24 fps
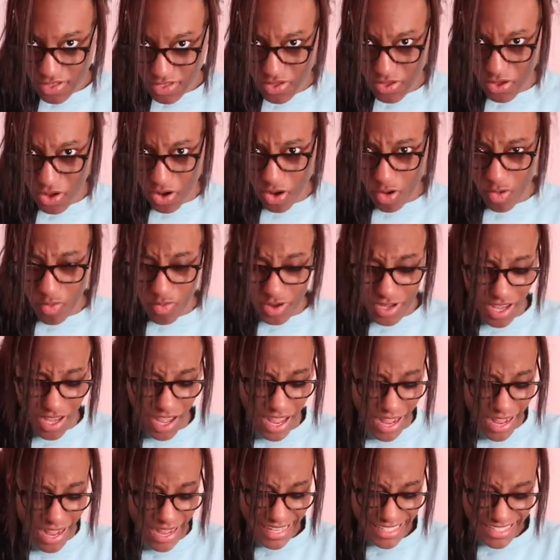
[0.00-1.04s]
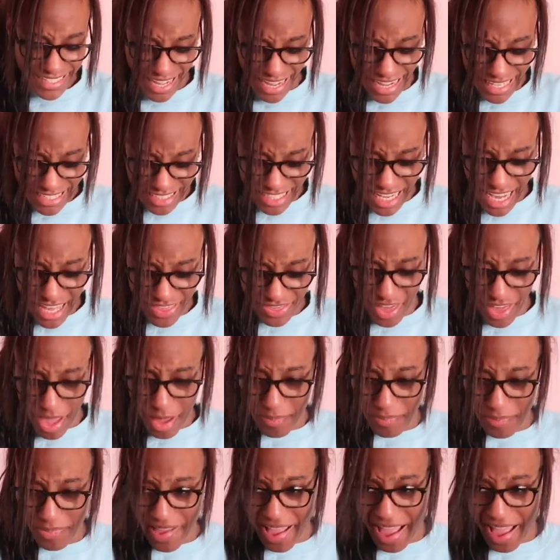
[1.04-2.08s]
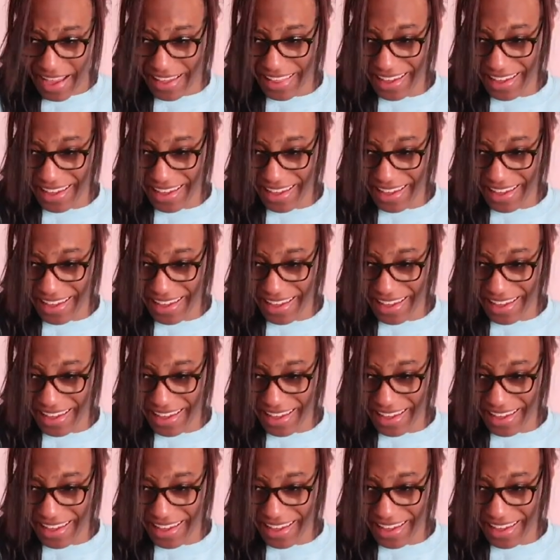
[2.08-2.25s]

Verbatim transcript: Oh god, I, I take that back.